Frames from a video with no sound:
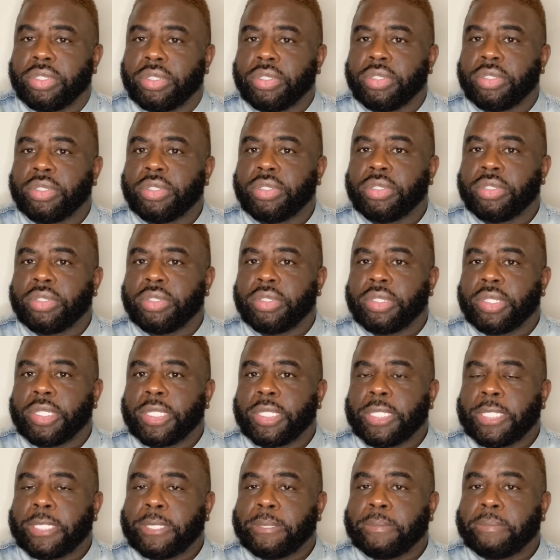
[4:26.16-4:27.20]

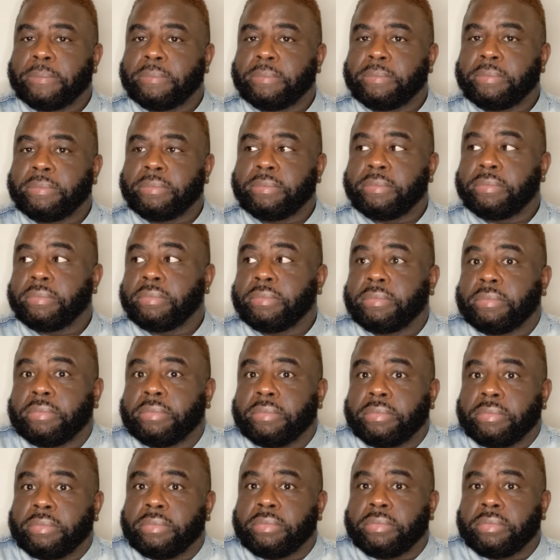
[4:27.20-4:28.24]

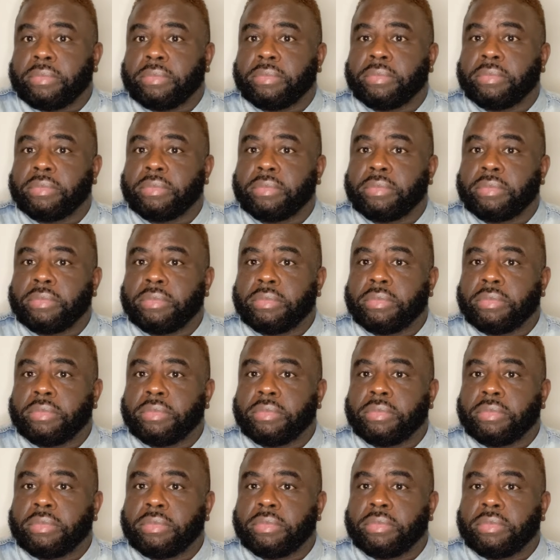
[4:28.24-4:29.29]

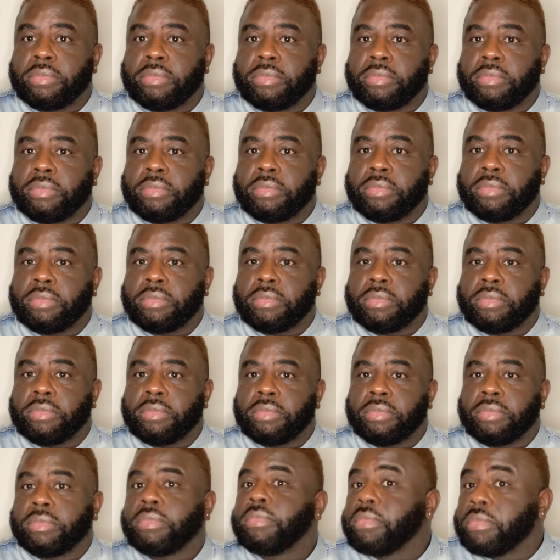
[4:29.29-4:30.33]

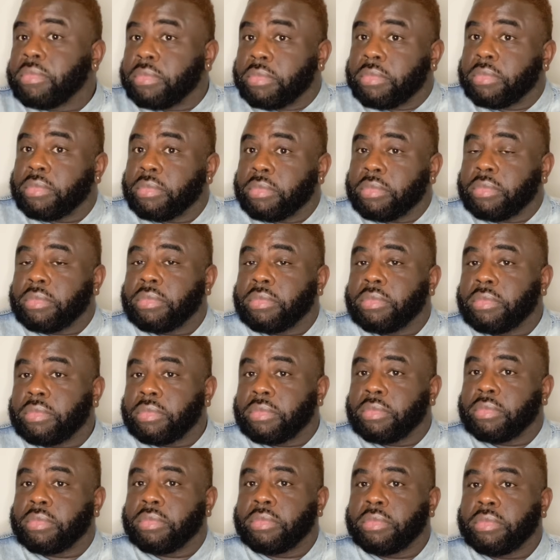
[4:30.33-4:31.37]
[no speech]